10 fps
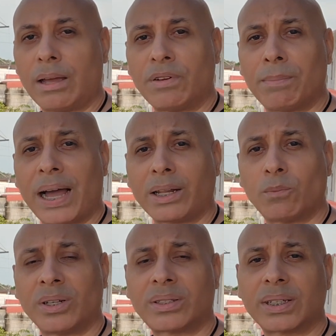
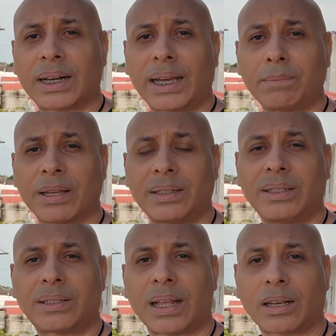Everybody wants to claim
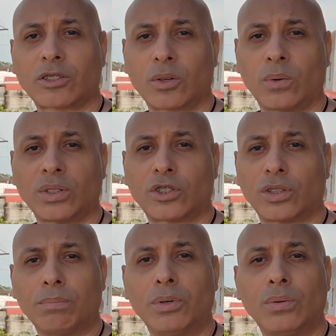that these stocks are going
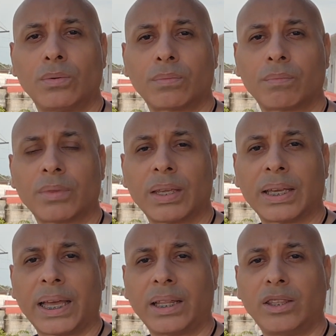to the moon,
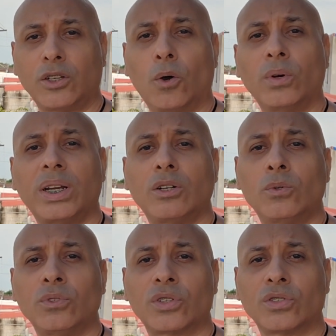and the only
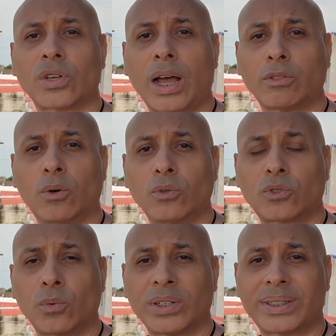losers are
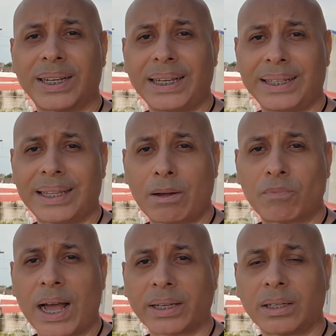those who are sitting in
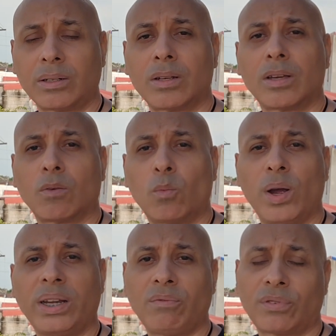that rocket
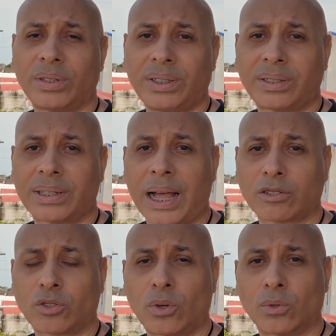waiting for these
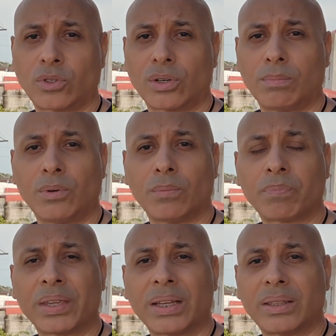stocks to go to the
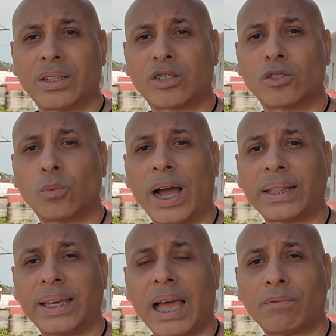moon. This is
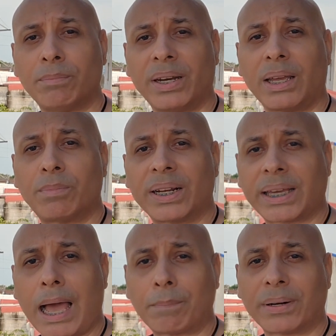why they haven't been able
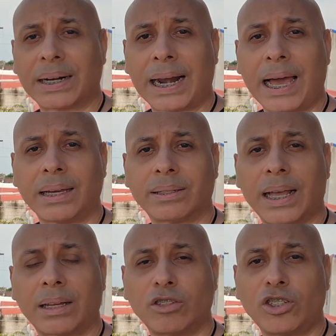to
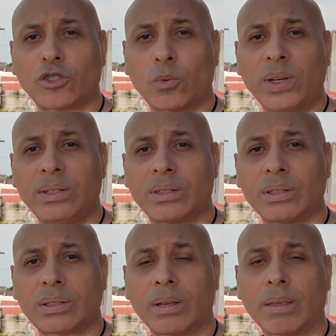capitalize on these
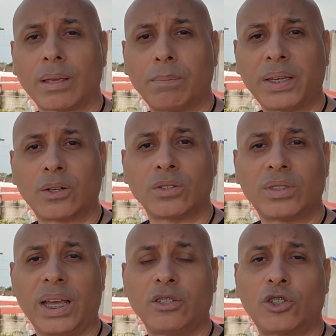squeezes,
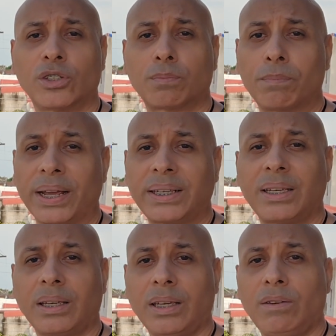because they're just
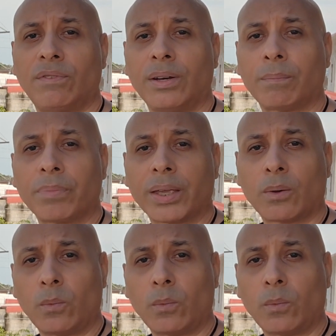breaking even